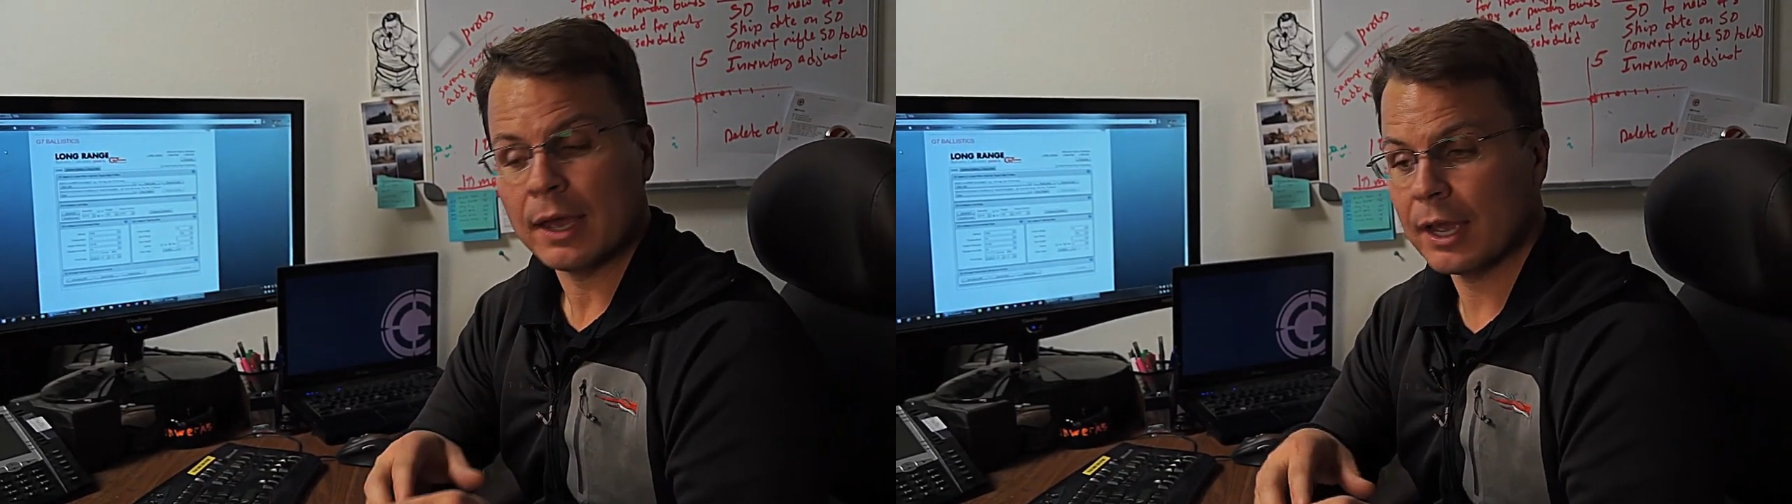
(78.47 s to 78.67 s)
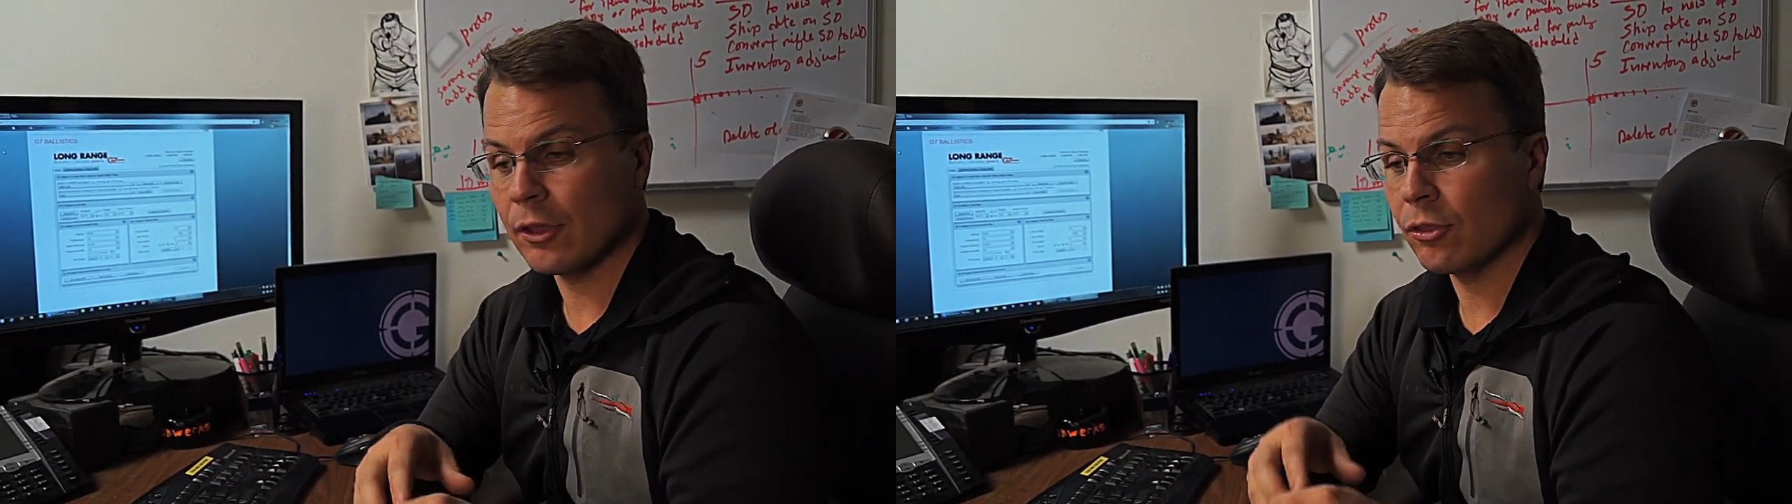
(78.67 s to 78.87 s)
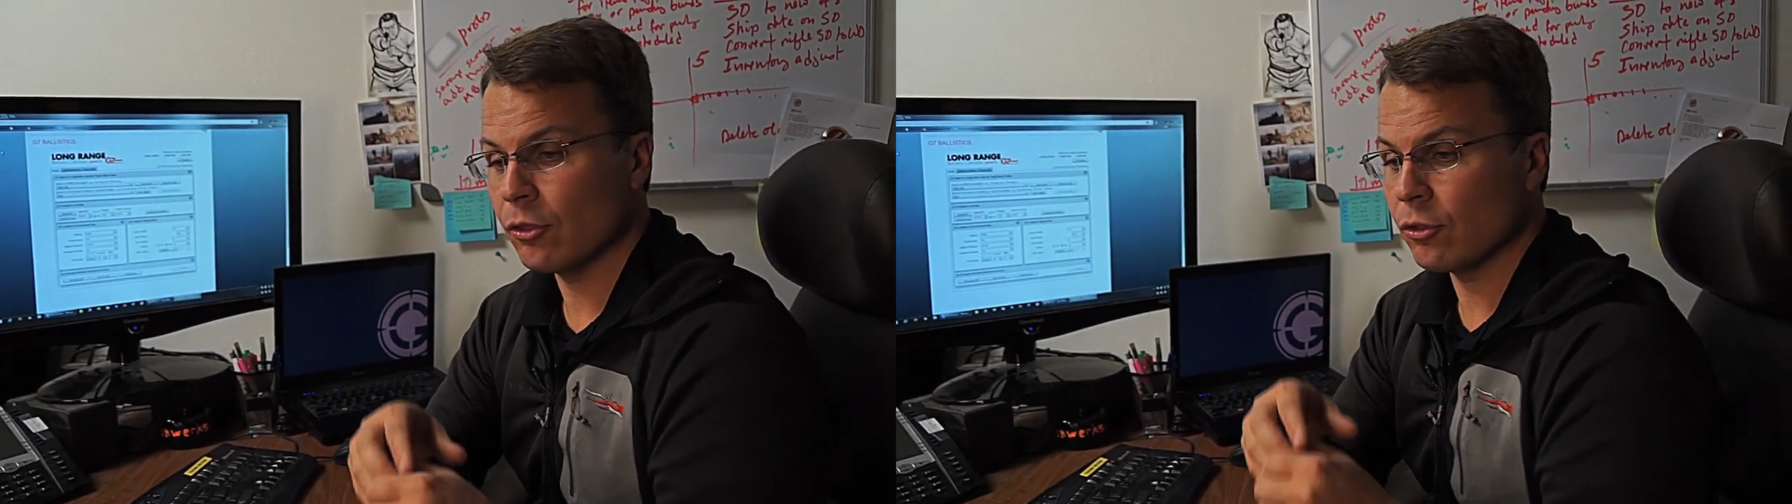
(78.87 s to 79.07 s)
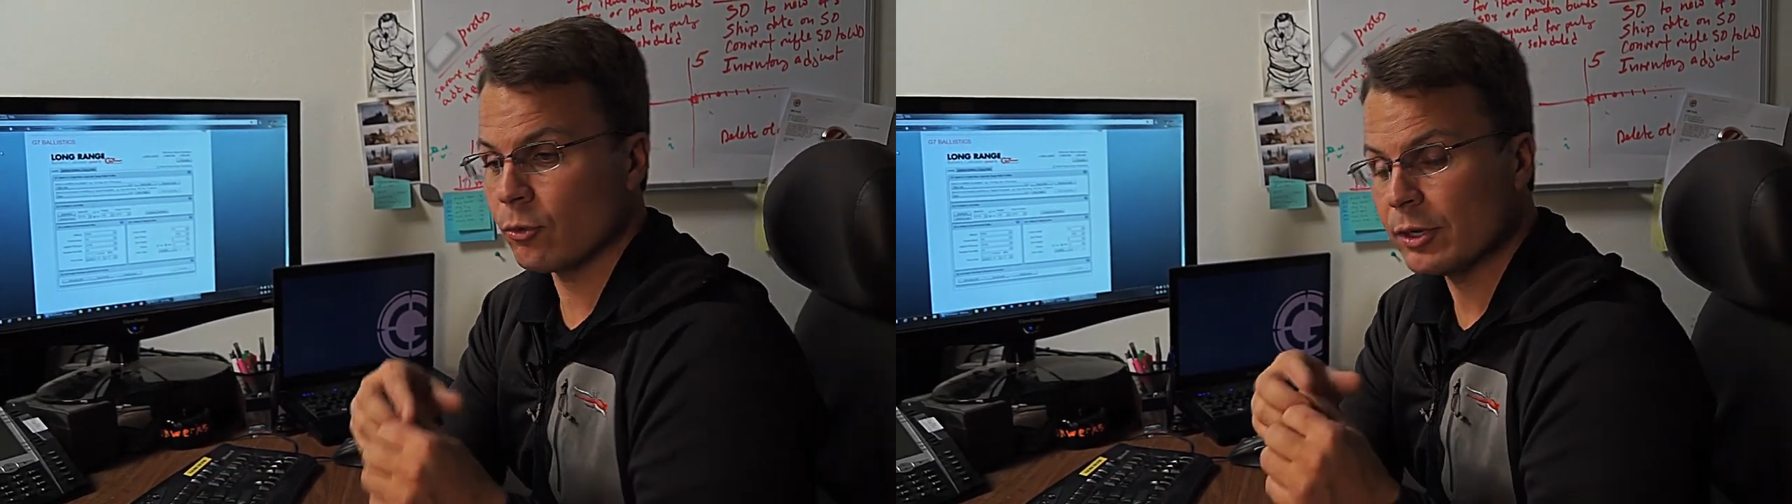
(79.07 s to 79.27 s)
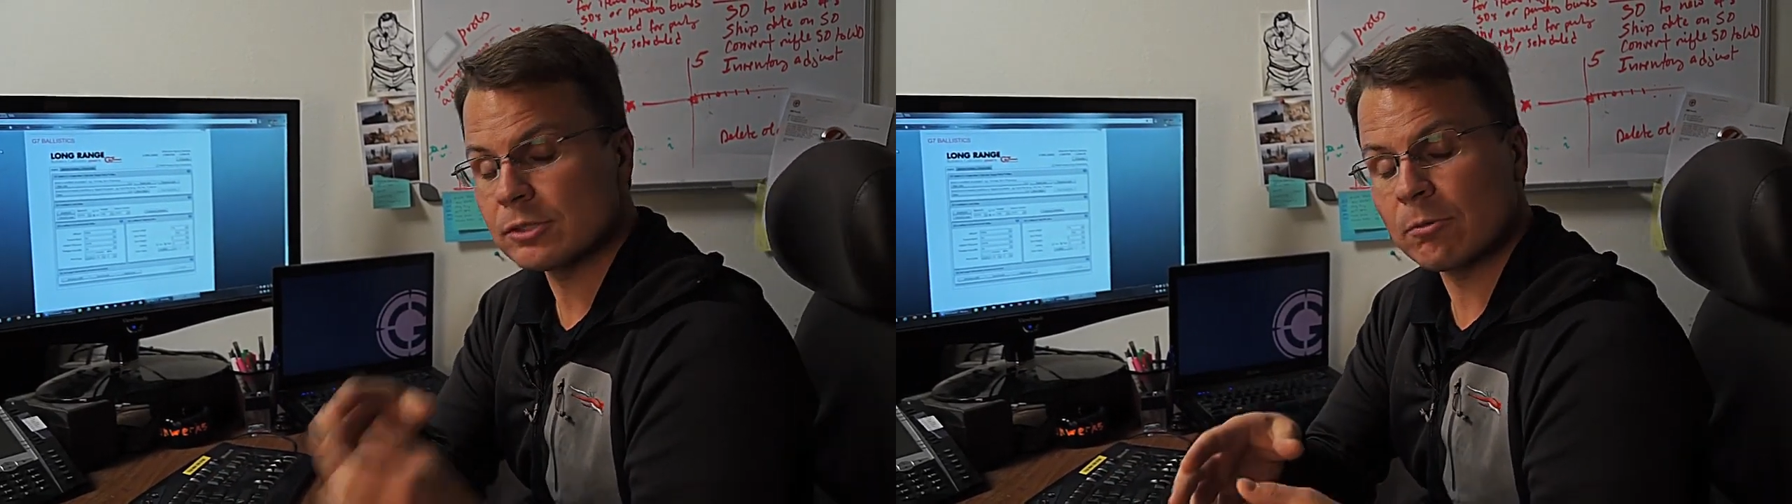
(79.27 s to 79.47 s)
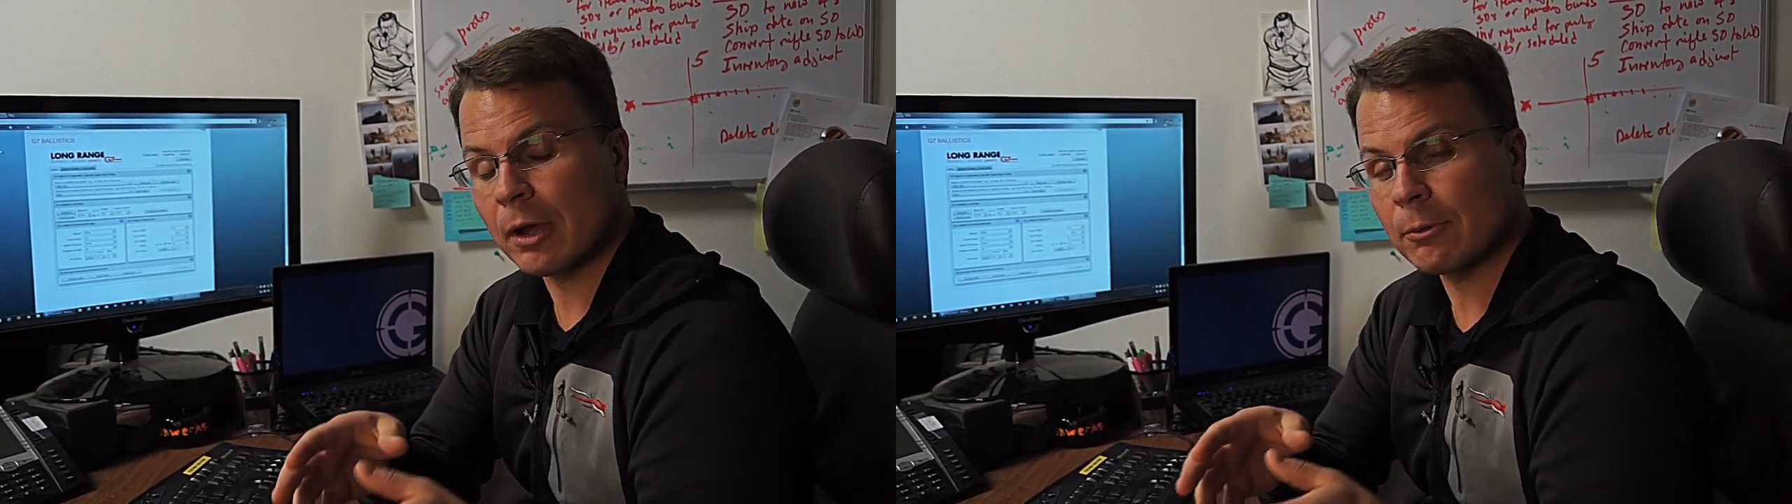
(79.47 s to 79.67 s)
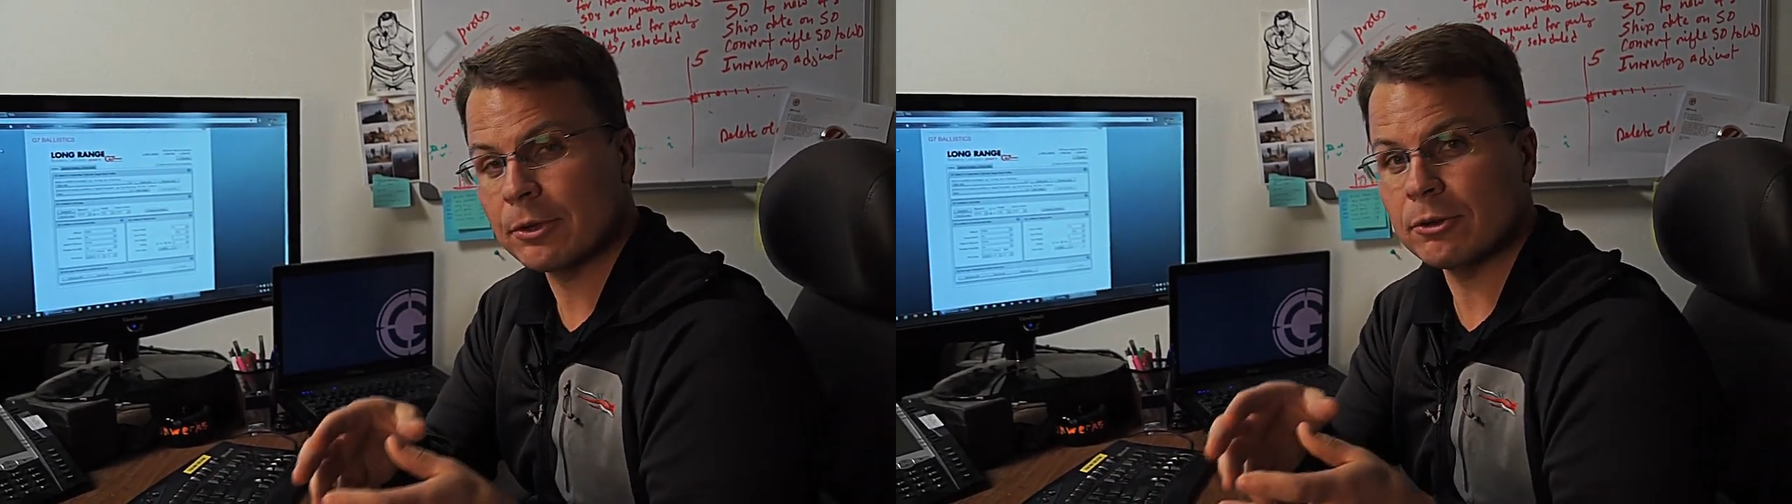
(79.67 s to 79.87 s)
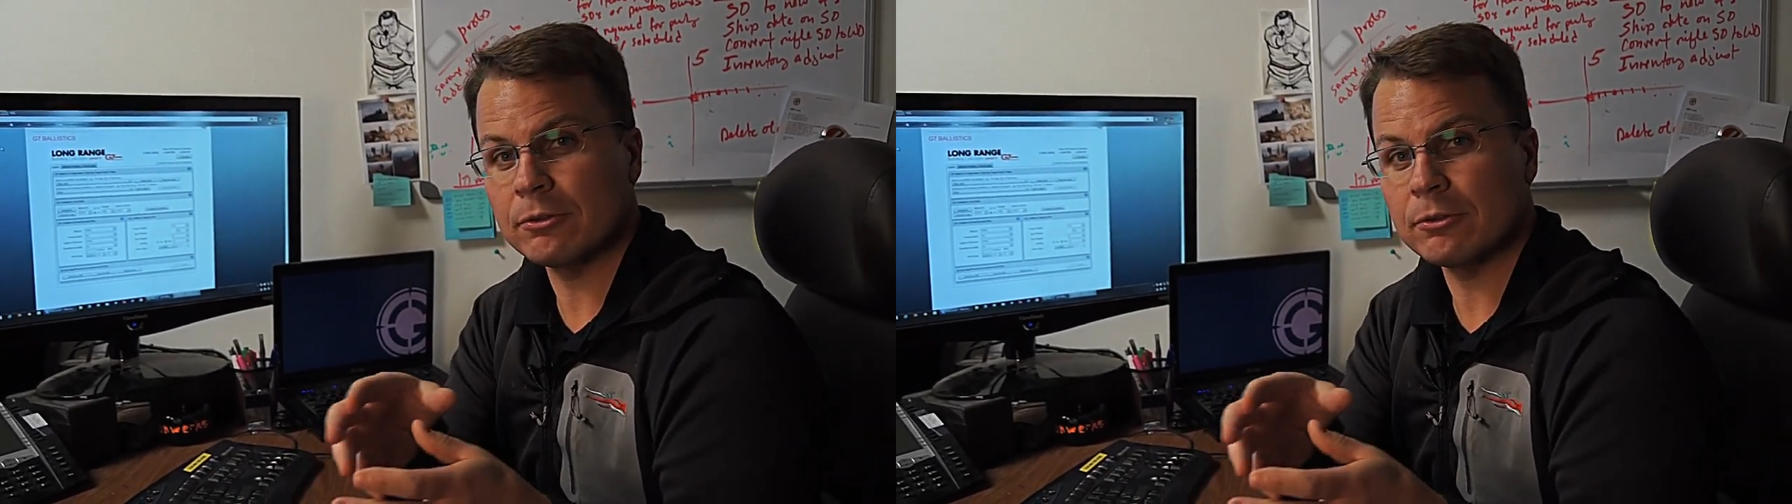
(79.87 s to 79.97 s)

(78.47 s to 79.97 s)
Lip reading: And the reason why we